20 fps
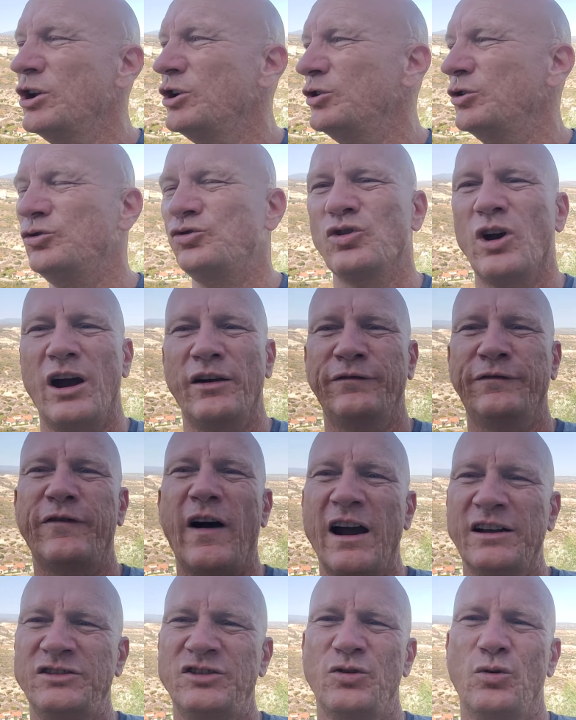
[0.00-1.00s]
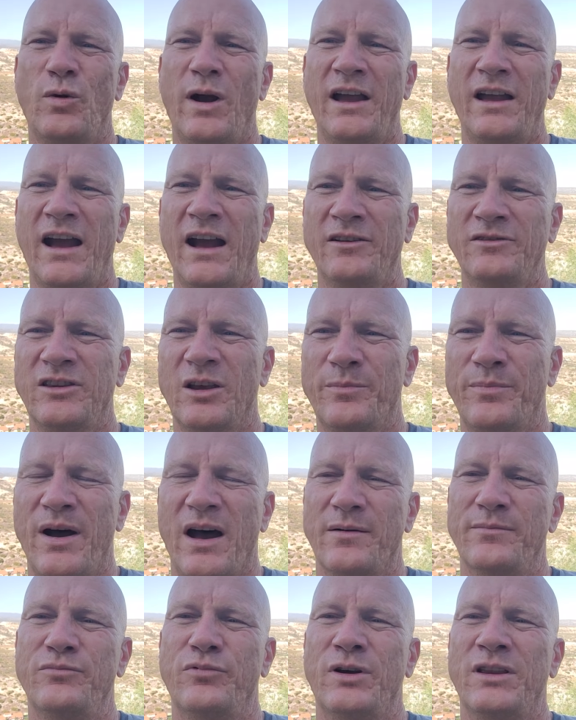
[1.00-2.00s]
You try fight your way out the
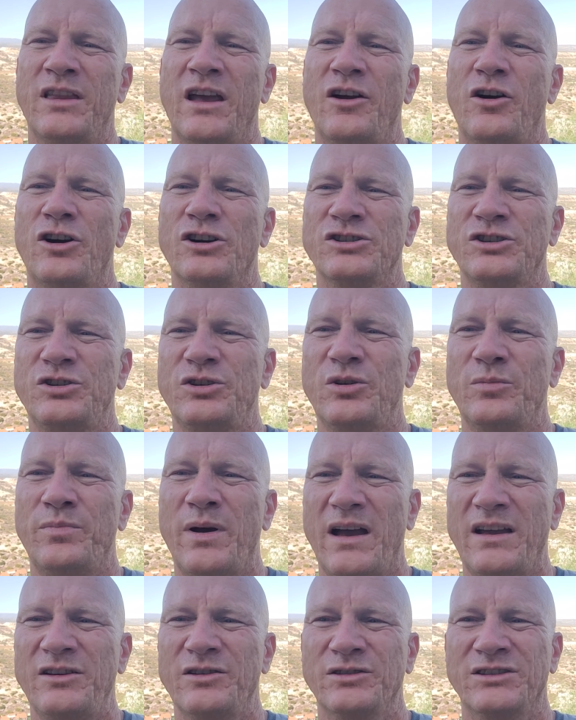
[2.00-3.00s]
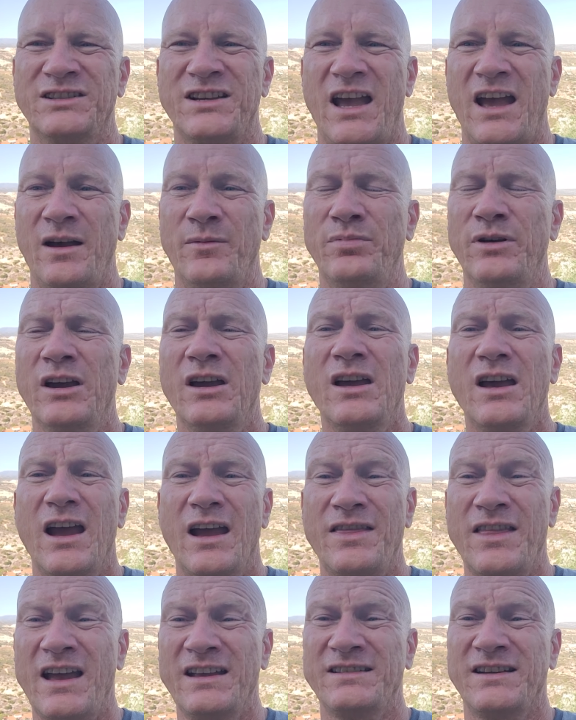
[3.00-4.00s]
pub when they ask you to pay your tab,
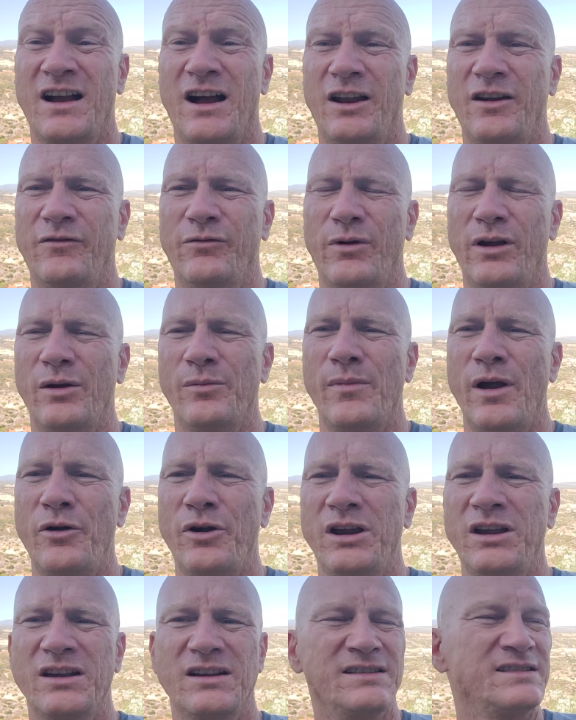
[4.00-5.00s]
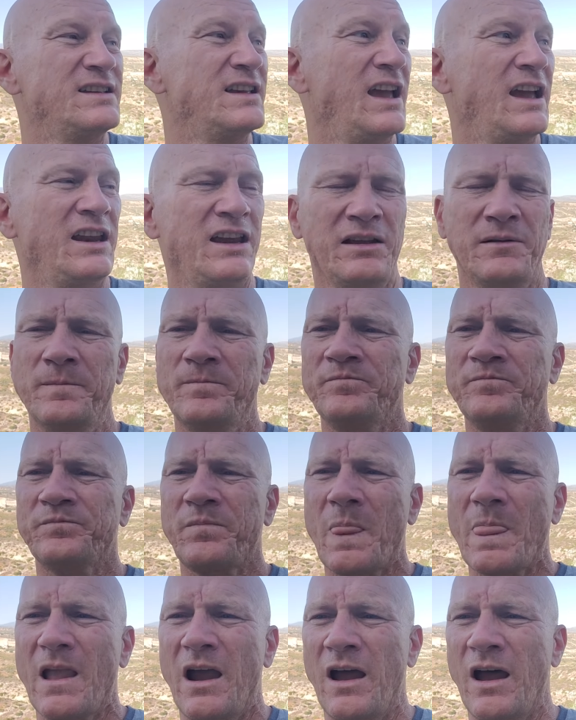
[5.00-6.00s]
and that's kind of where America is getting,
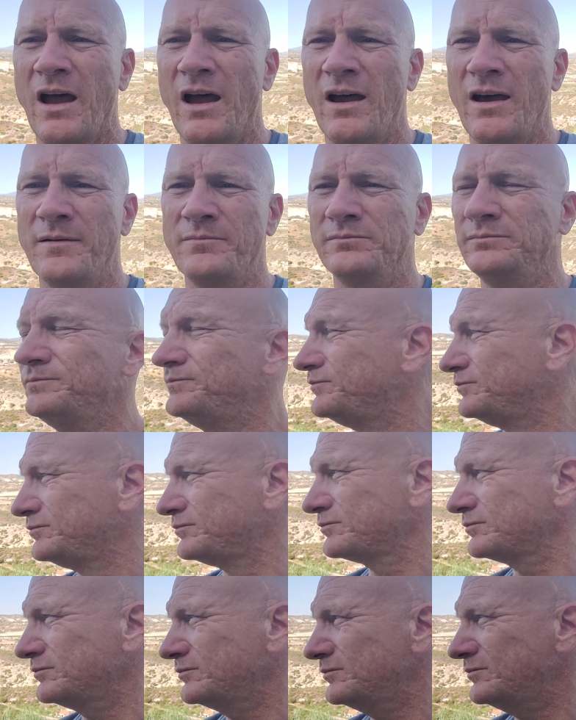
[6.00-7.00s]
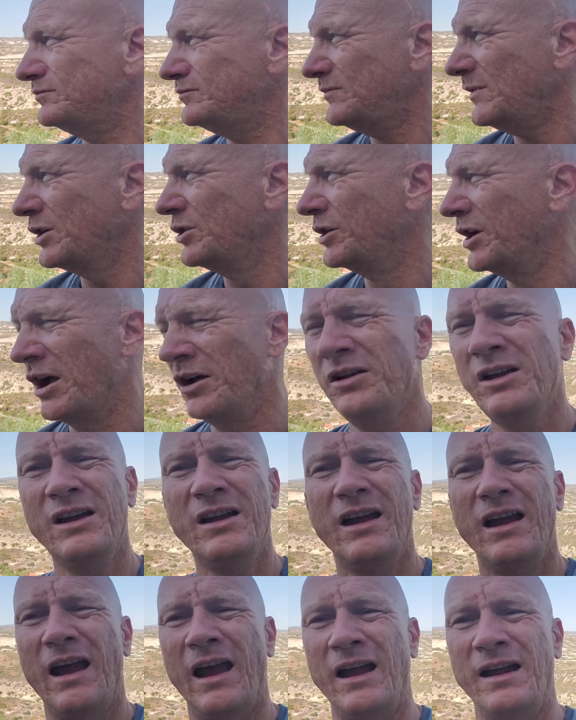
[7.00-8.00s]
and
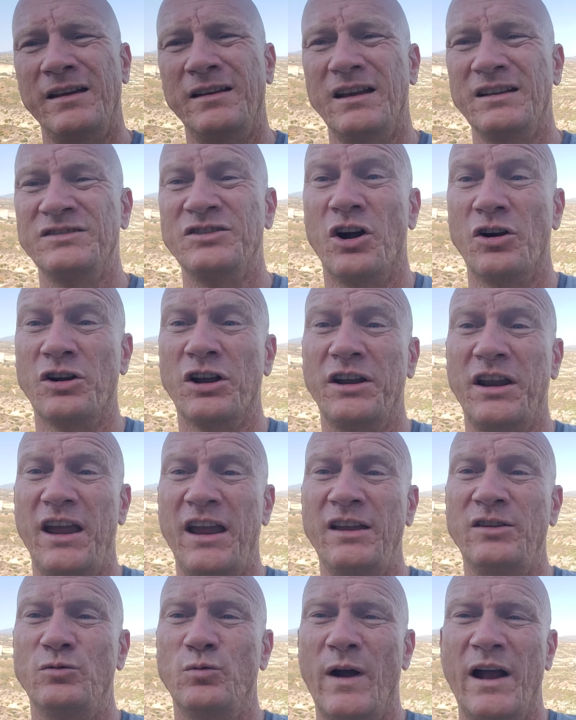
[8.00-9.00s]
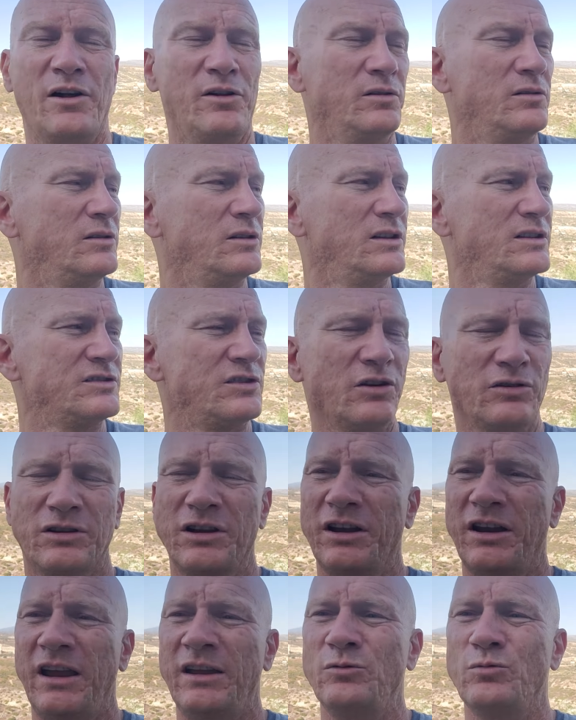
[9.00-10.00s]
it's not going to end well. It's not
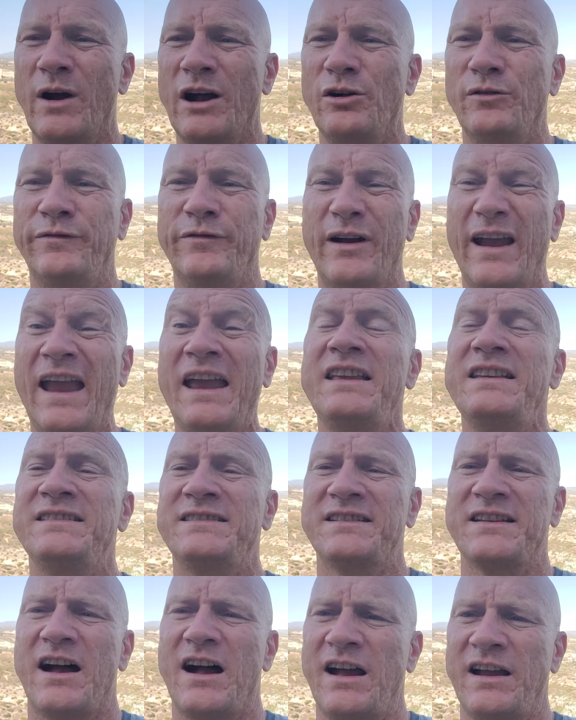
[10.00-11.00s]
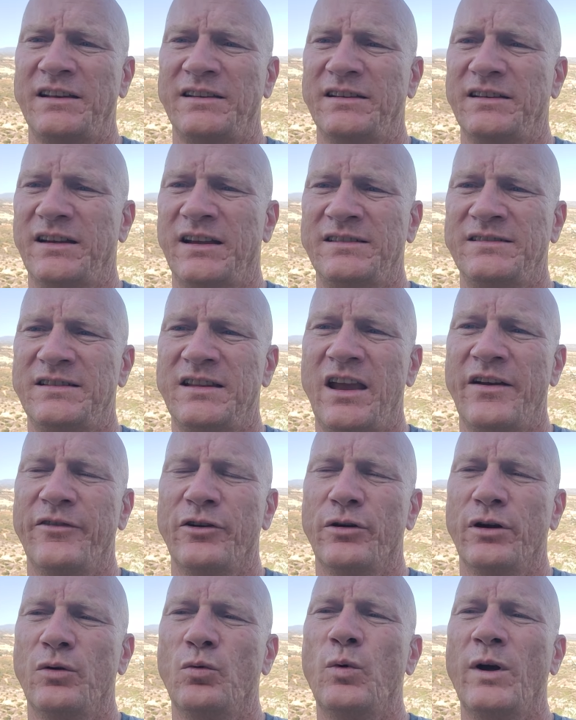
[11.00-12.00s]
going to end well for any side. It's
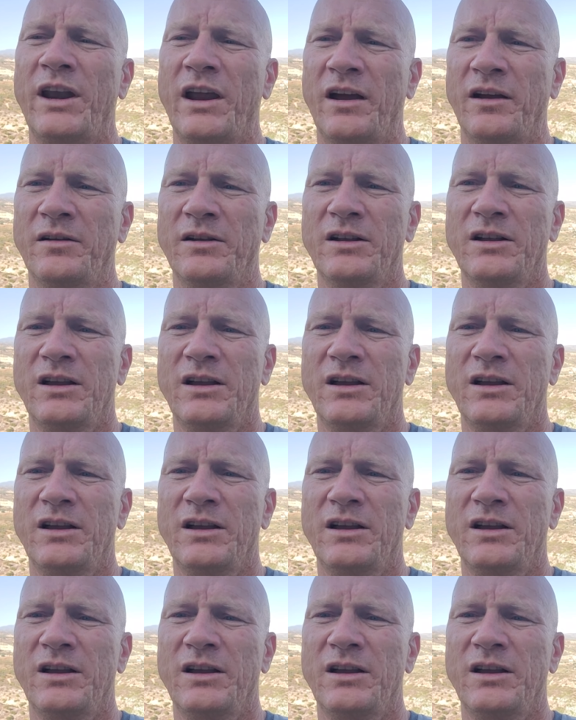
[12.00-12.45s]
never a winner.